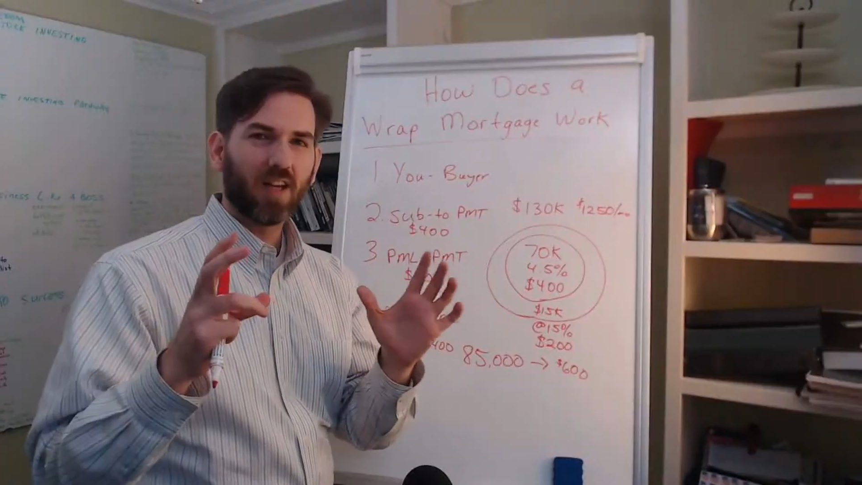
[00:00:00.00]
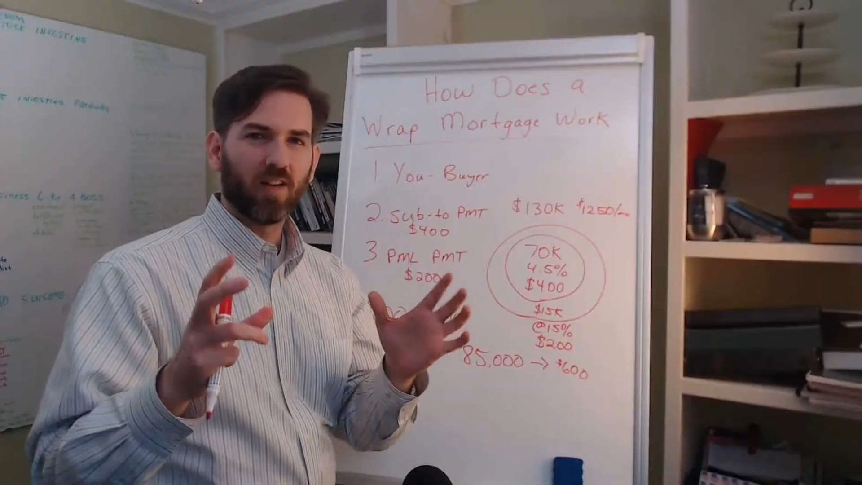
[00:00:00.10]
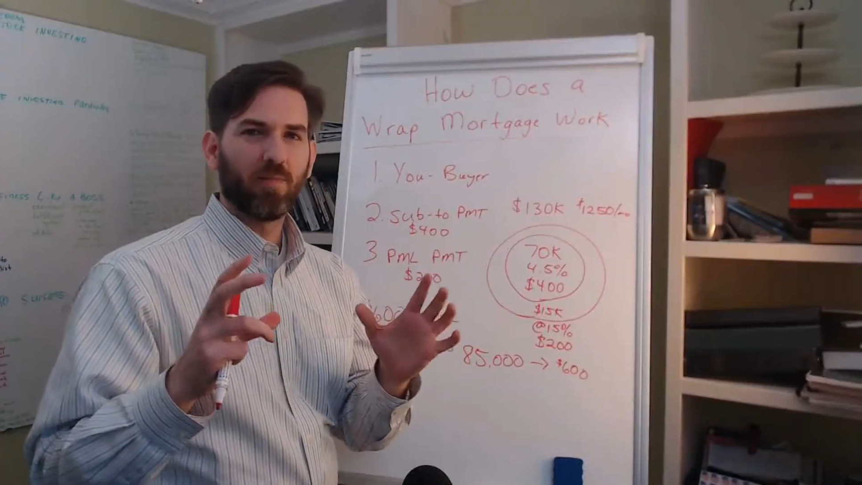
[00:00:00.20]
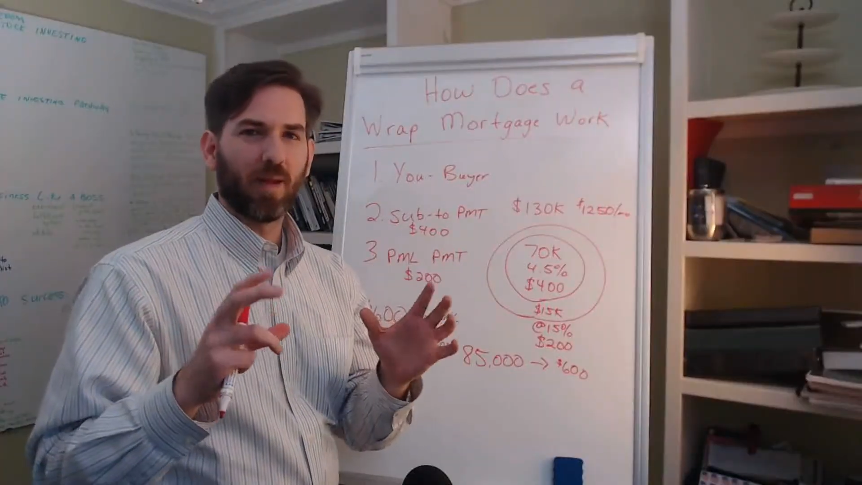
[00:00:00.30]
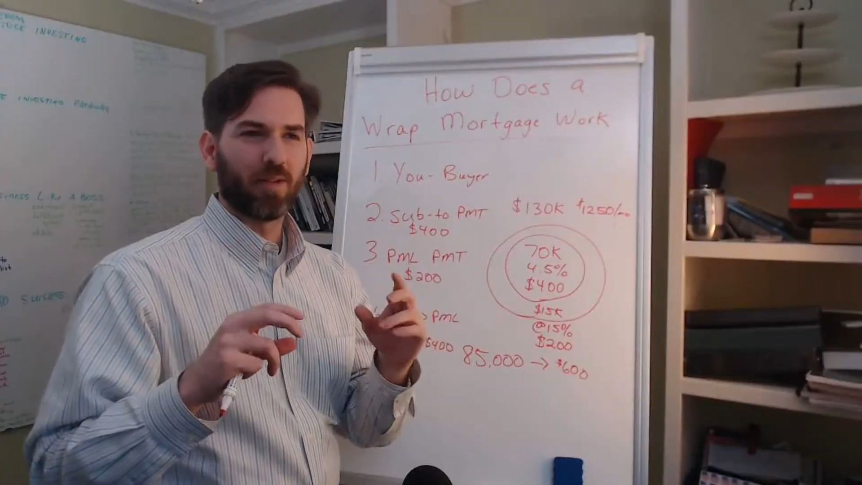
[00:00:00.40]

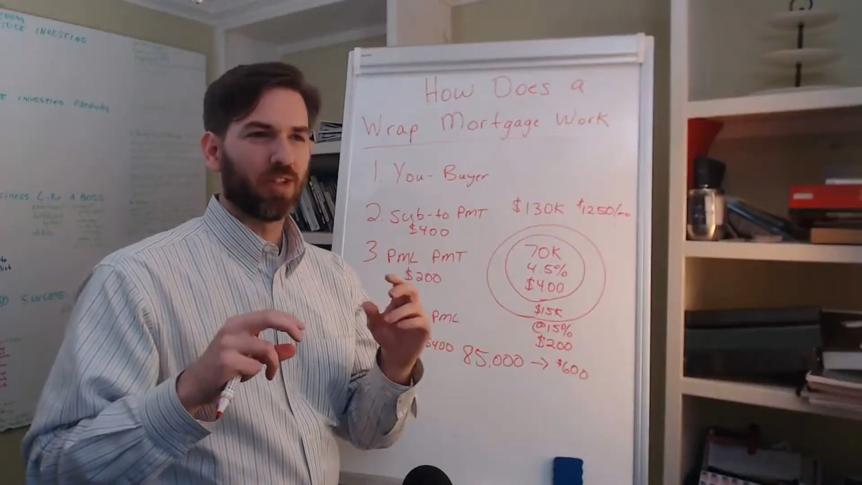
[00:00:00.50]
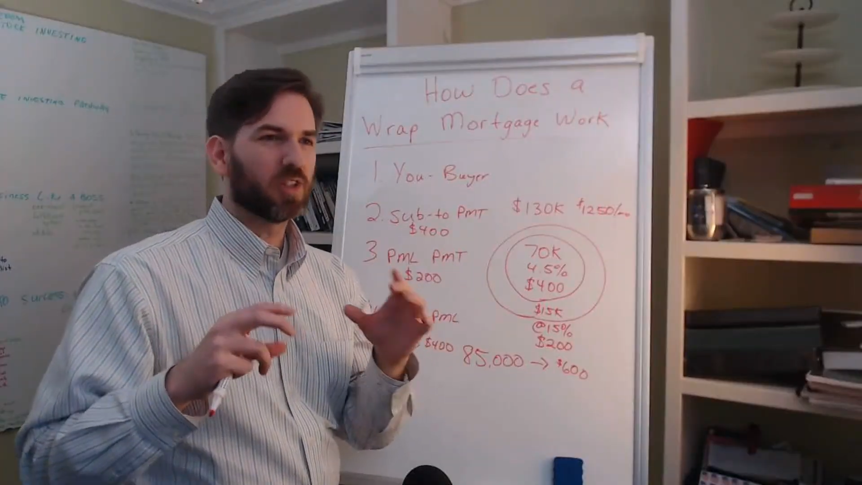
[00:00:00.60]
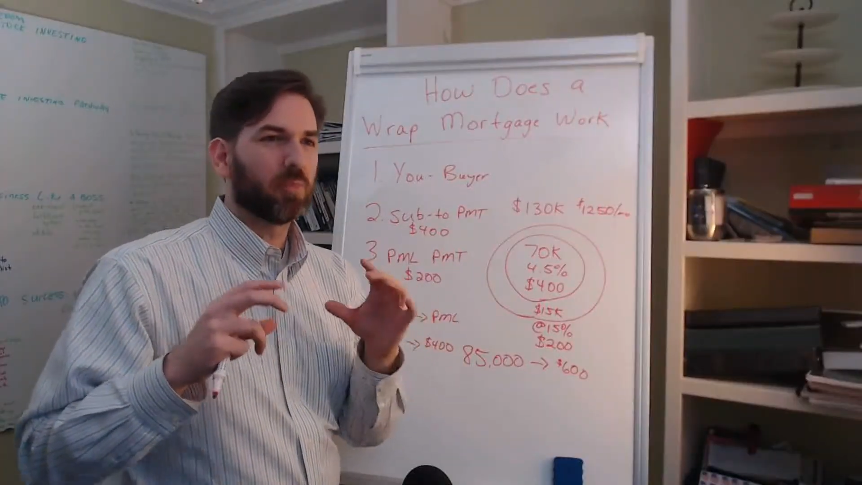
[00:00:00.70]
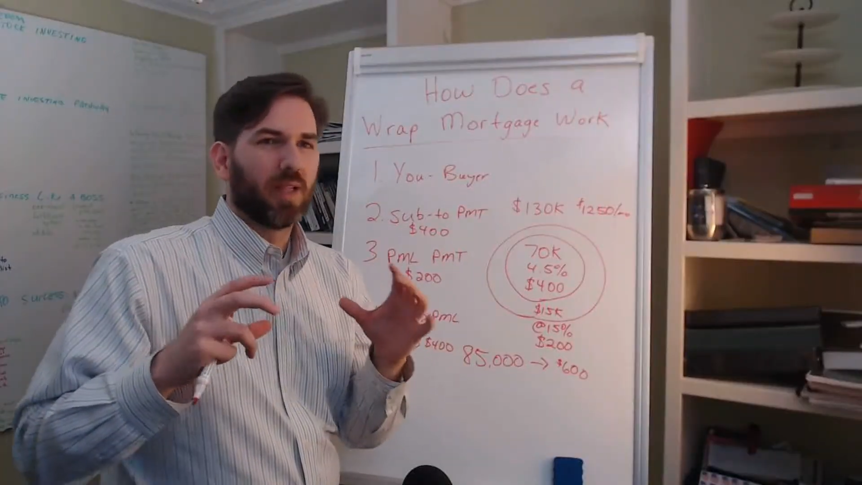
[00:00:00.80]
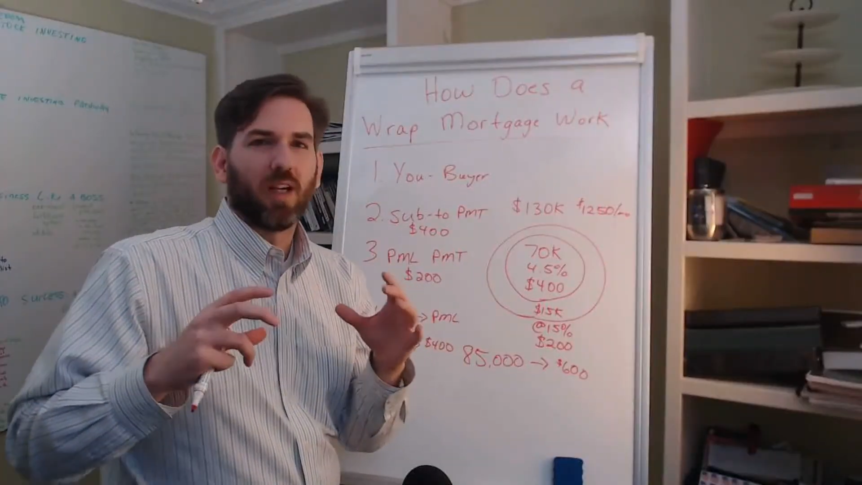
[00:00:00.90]
of maybe
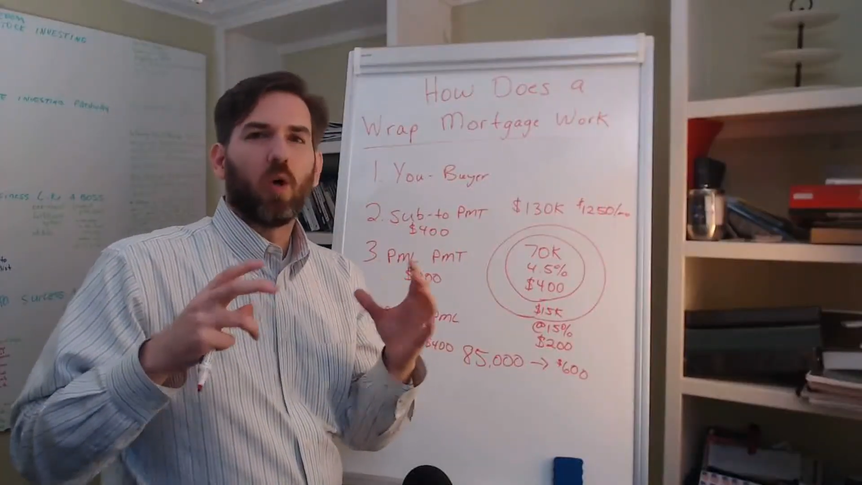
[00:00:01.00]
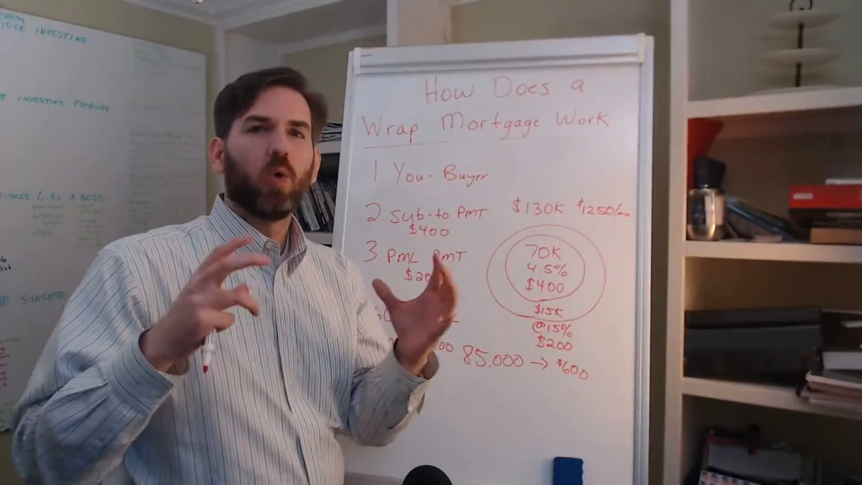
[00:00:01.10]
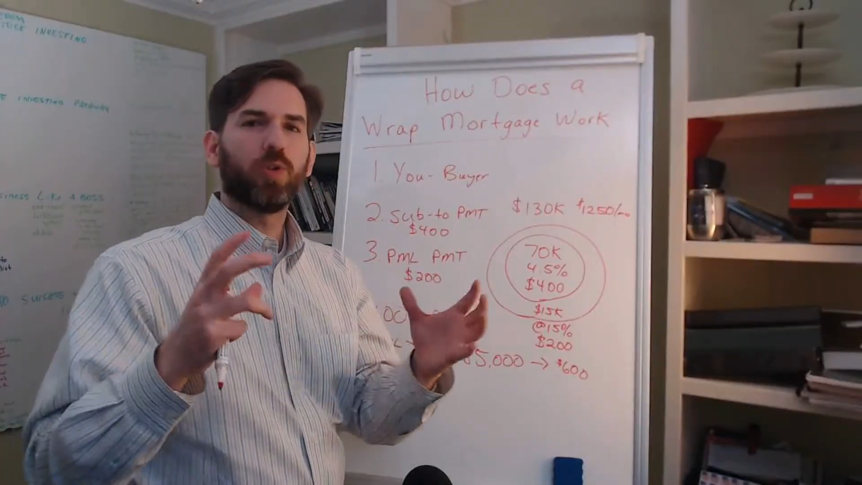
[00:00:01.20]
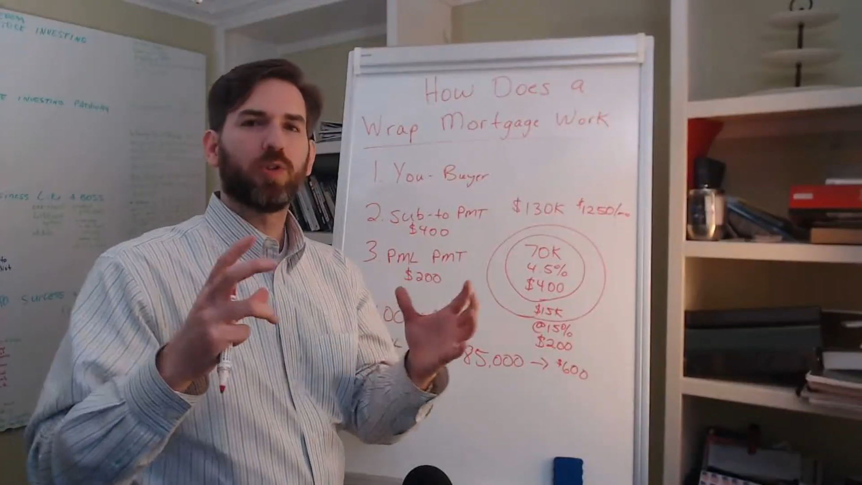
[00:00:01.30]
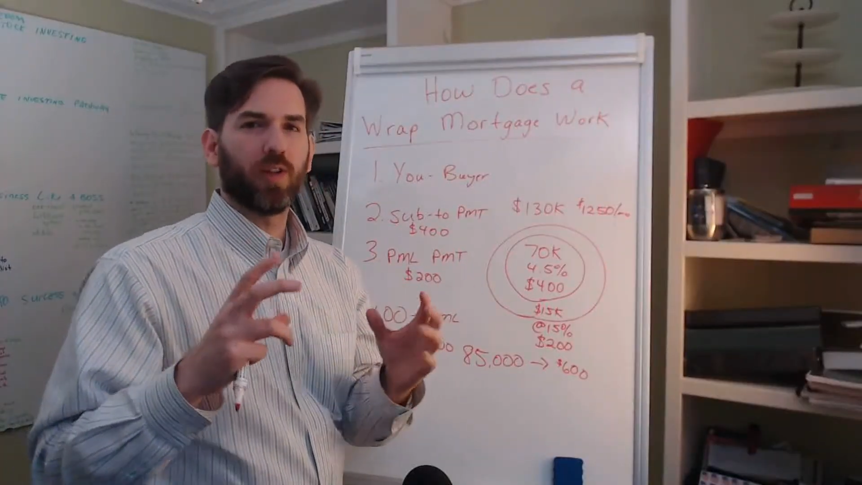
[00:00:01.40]
just being a
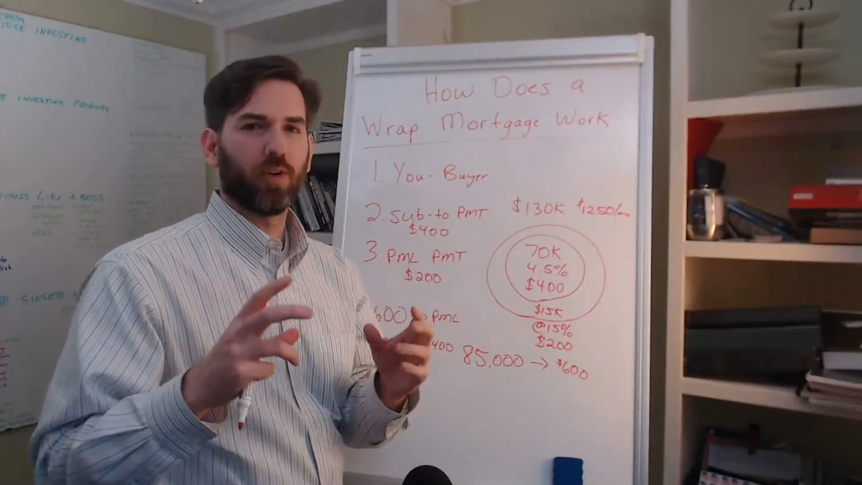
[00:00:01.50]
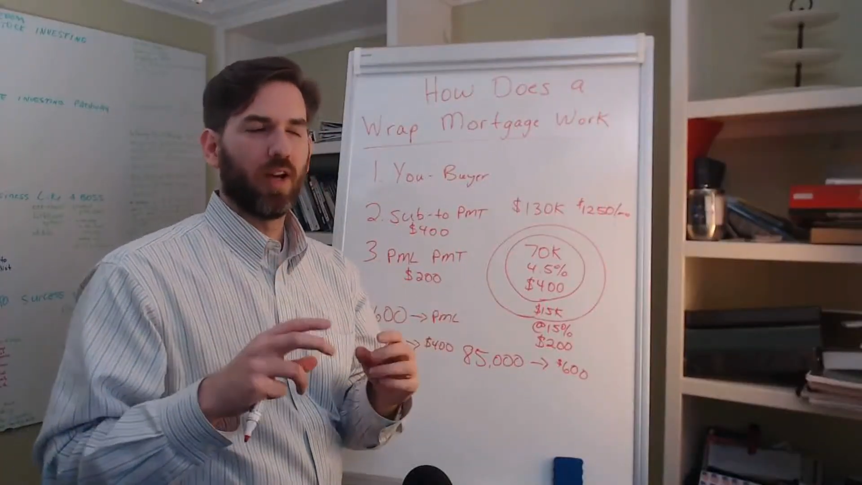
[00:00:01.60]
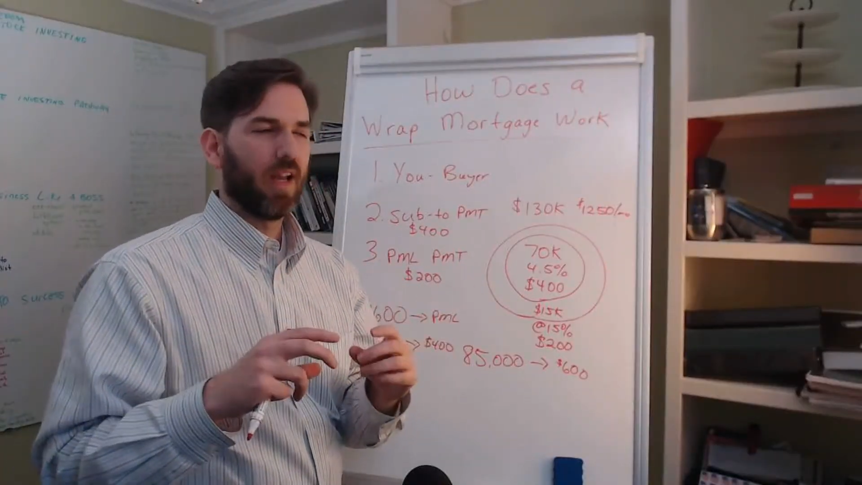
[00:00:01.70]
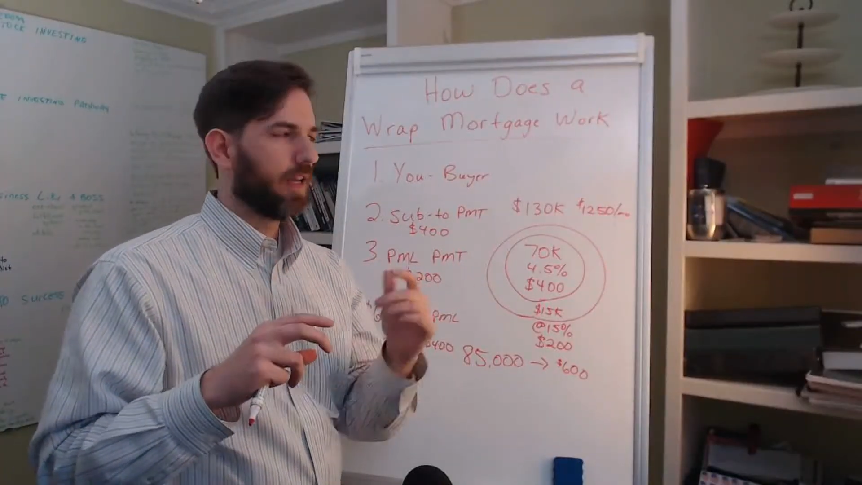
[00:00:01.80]
wholesaler